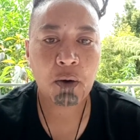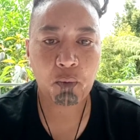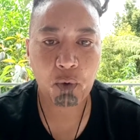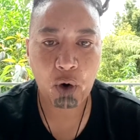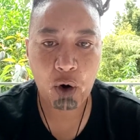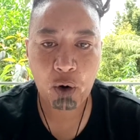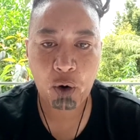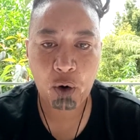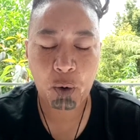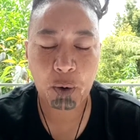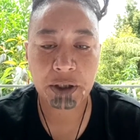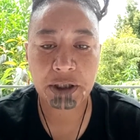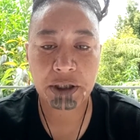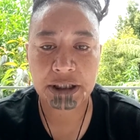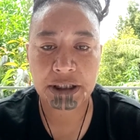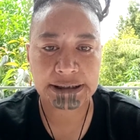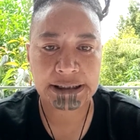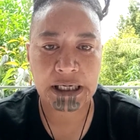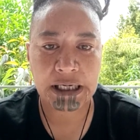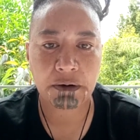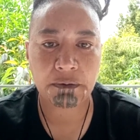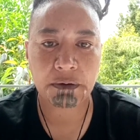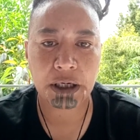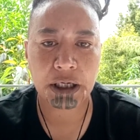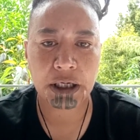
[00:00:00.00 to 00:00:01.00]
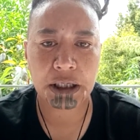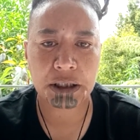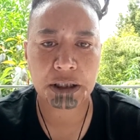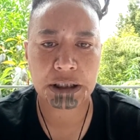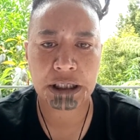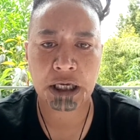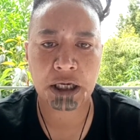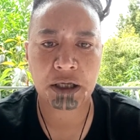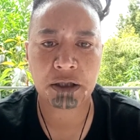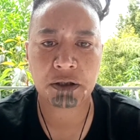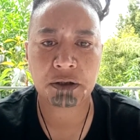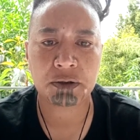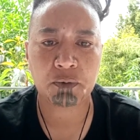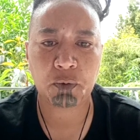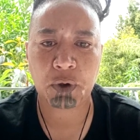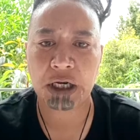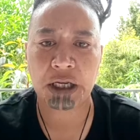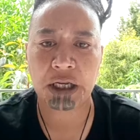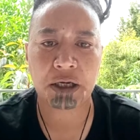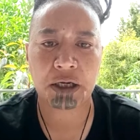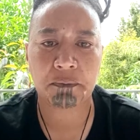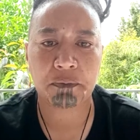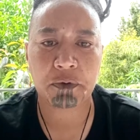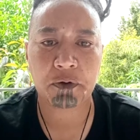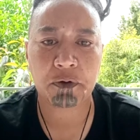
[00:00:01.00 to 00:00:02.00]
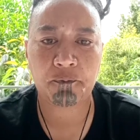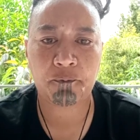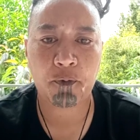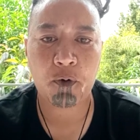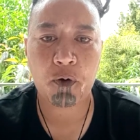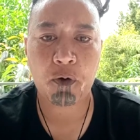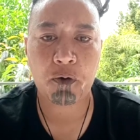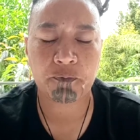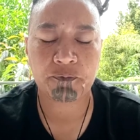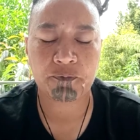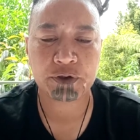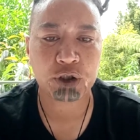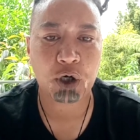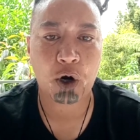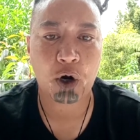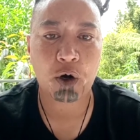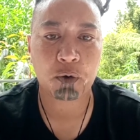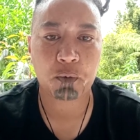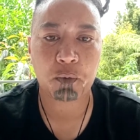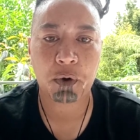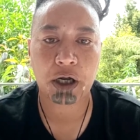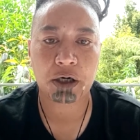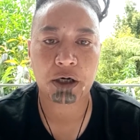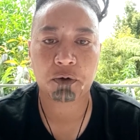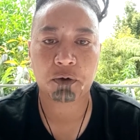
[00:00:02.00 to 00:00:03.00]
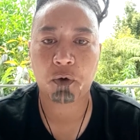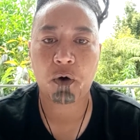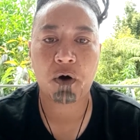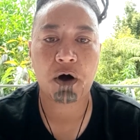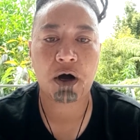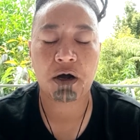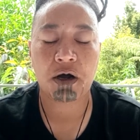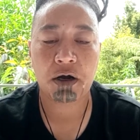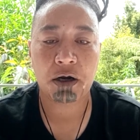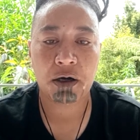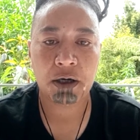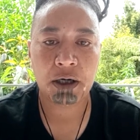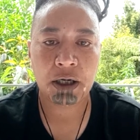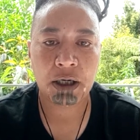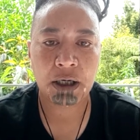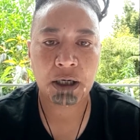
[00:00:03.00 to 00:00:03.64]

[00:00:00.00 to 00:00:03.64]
Walk with Surrogate King William IV, John Wanoa,